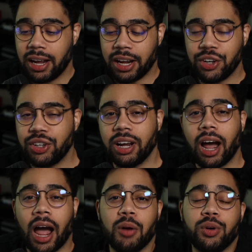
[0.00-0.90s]
It's
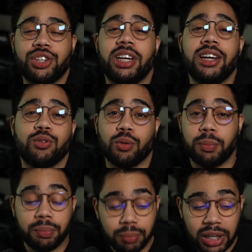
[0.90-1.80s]
I wish kids
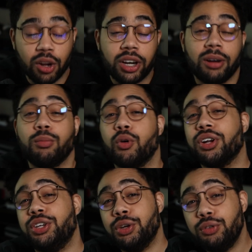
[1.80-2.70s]
would be looking more
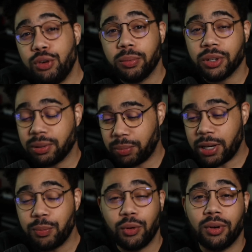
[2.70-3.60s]
to YouTubers and
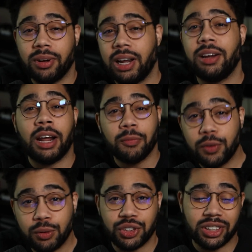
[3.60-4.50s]
people and
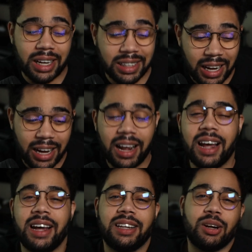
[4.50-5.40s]
influencers like that
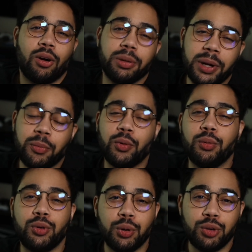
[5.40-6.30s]
than all the people
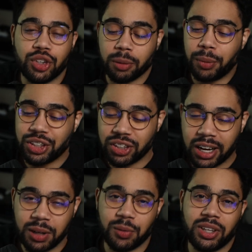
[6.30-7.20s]
who do just a bunch of
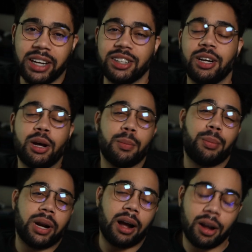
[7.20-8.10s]
negative things.
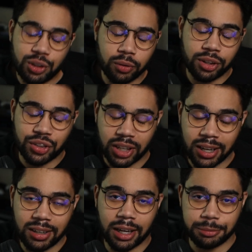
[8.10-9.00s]
But I also
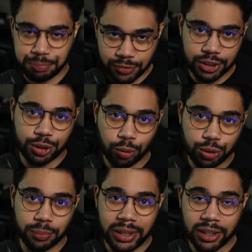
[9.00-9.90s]
understand that
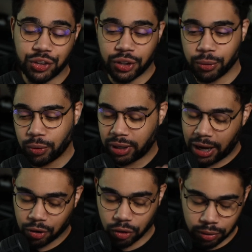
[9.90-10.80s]
social media in general and
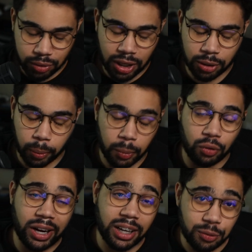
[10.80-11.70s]
algorithms like promote
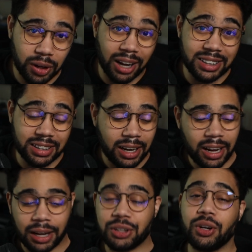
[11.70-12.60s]
negative content.
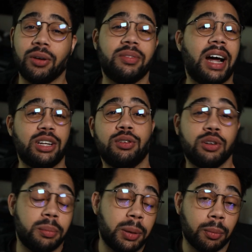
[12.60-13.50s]
And so if that's what's
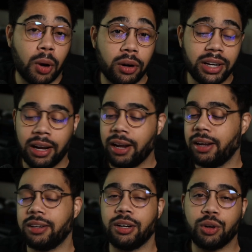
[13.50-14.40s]
going to be promoted,
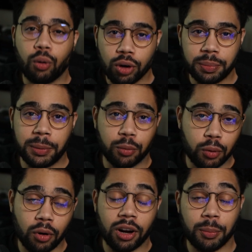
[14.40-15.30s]
then of course people
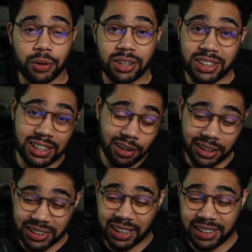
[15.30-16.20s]
growing up are going to see
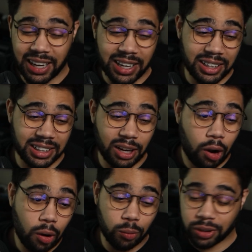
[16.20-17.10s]
content like that and think that,
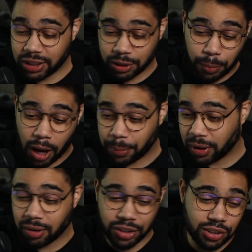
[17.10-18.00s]
oh, well, this is popping
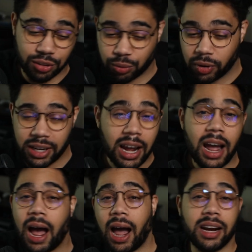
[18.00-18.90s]
off. This is great.
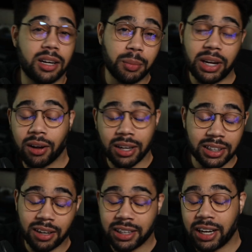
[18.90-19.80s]
I need to make
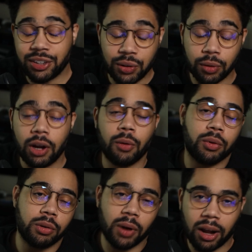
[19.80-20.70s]
content like that too.
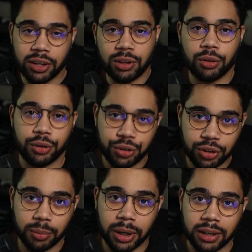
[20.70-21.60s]
When in reality, no, you
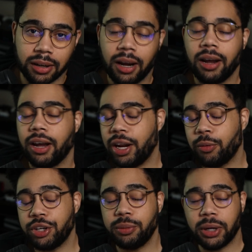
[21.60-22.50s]
shouldn't make it.
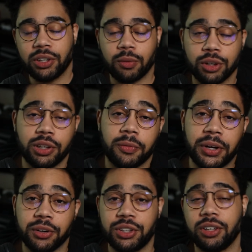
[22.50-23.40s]
Anyway, you made this far into the
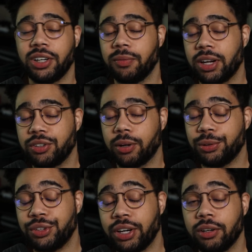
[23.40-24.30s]
video. Consider giving a like, subscribe to
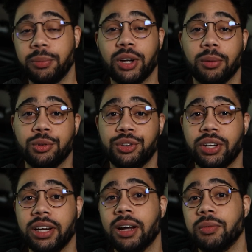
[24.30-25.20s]
the channel. Leave me a comment what you
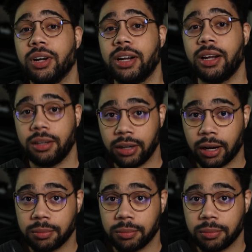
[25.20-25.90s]
think. Have a great day. Yeah.